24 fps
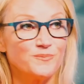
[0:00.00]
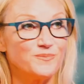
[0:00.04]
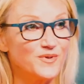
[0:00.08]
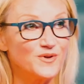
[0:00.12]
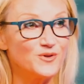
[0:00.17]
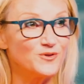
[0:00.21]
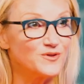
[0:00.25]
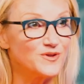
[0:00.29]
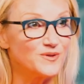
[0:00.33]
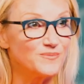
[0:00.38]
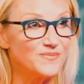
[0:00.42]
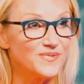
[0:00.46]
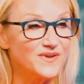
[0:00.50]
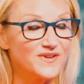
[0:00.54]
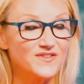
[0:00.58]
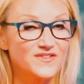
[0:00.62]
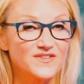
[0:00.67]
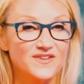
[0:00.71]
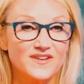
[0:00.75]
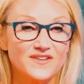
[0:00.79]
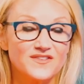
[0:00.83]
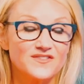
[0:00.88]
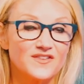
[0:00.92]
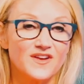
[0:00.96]
to build a
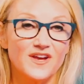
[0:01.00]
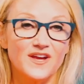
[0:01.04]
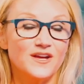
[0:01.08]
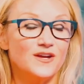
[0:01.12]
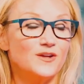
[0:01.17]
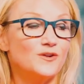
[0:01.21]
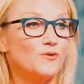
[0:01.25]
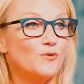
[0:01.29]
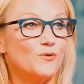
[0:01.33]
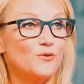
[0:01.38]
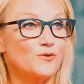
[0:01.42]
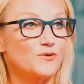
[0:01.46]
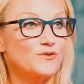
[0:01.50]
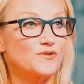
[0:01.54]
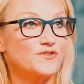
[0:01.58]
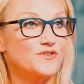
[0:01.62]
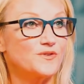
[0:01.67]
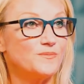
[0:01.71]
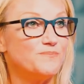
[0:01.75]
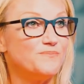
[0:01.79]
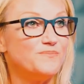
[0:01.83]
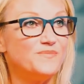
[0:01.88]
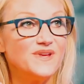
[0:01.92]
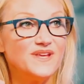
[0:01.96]
business, in order
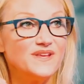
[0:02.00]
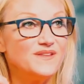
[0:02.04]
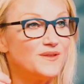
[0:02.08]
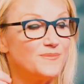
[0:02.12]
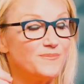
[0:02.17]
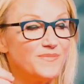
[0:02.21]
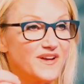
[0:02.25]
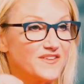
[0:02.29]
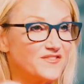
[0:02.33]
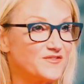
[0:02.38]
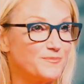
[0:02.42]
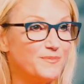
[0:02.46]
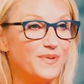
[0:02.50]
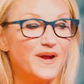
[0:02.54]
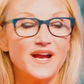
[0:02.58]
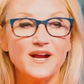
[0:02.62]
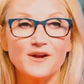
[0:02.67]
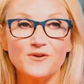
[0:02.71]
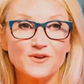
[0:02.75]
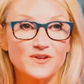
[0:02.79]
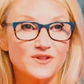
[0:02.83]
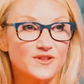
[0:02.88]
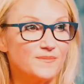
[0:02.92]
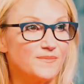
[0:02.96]
to be the best
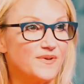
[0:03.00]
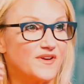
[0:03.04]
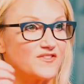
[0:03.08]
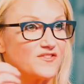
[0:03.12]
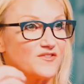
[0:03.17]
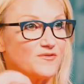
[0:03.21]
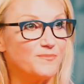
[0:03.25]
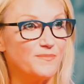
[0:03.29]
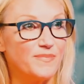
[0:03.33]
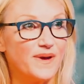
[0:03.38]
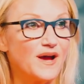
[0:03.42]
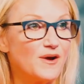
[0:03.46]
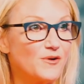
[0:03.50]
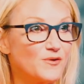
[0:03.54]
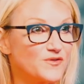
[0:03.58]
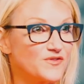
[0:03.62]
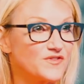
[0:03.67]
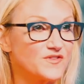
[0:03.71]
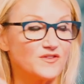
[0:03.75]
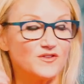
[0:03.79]
parent, the best spouse,